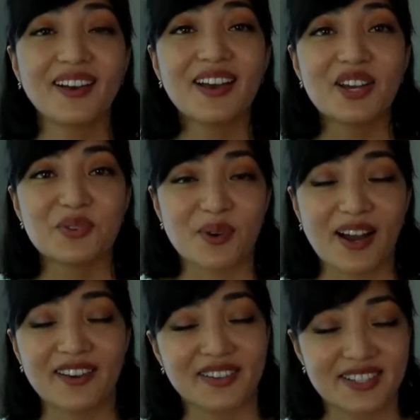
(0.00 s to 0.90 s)
dry
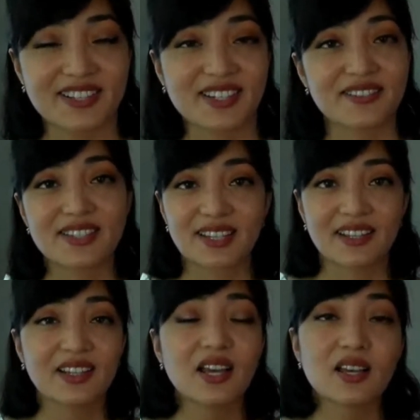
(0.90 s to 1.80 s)
or sensitive
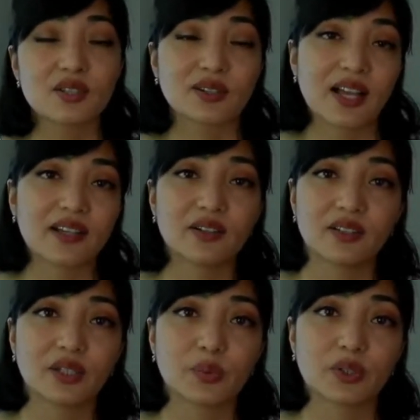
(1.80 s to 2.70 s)
skin. So
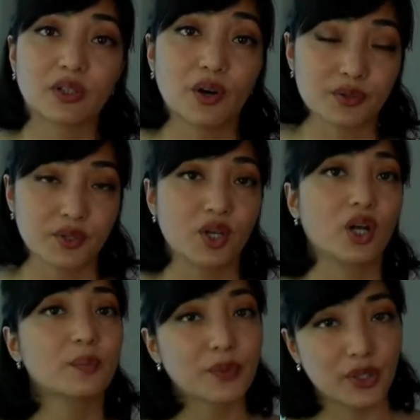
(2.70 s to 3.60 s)
glycolic will also
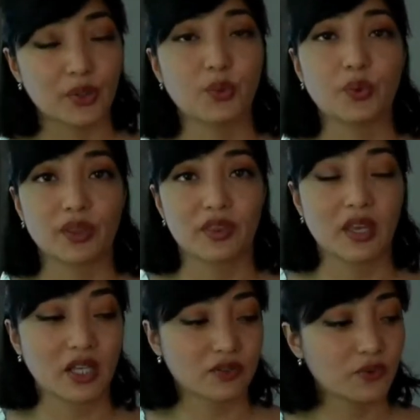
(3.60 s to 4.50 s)
help you with the
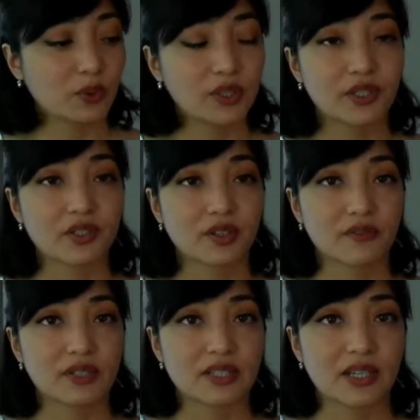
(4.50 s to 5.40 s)
exfoliation of
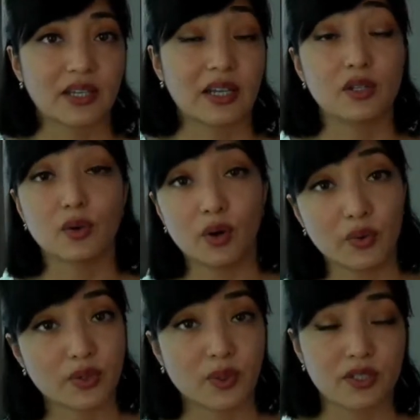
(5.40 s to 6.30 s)
your skin, and you
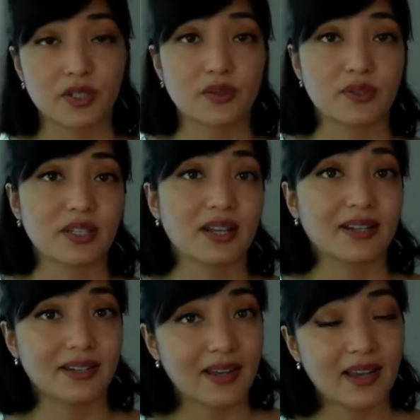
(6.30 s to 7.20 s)
always want to use it
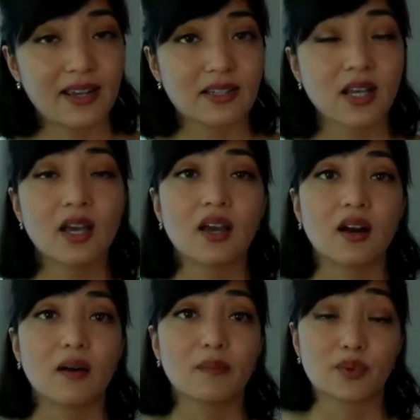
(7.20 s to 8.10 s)
at night,
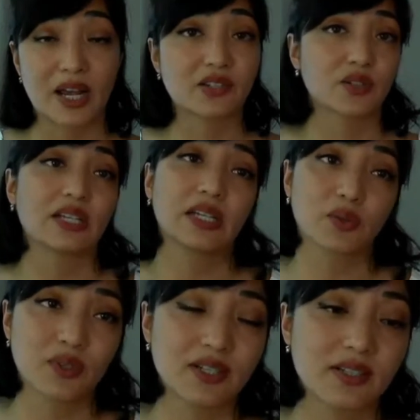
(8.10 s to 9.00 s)
gradually
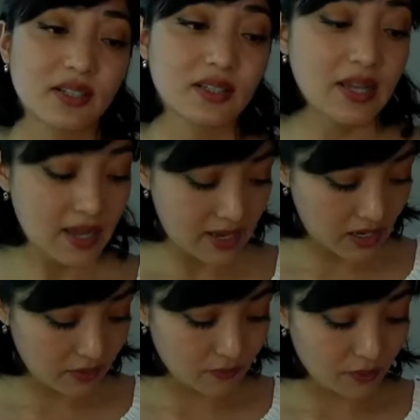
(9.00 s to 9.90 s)
increase it.
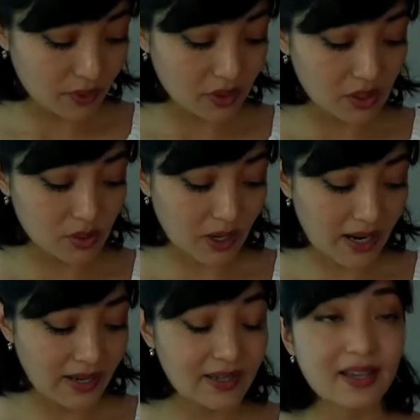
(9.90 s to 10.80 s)
And for the
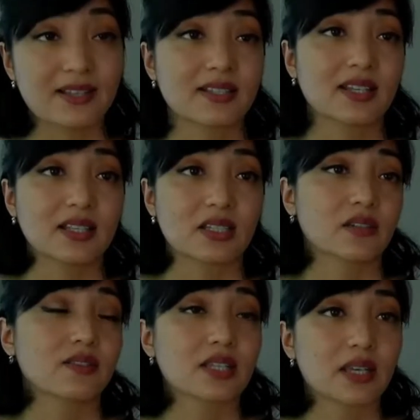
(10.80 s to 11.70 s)
dry and
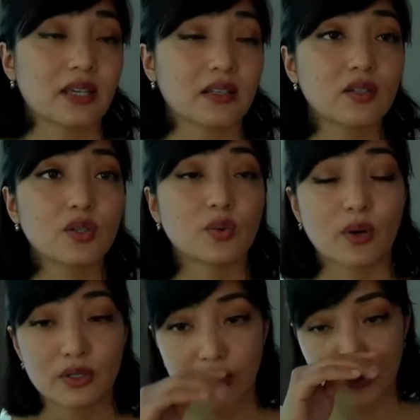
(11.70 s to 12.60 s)
sensitive skin, you
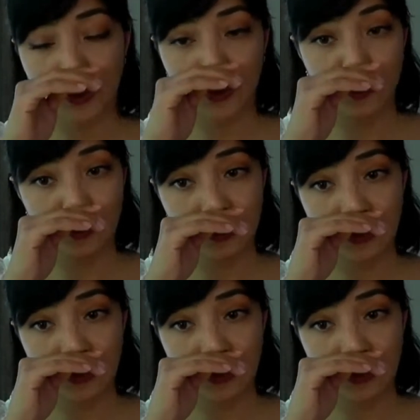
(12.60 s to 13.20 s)
want to use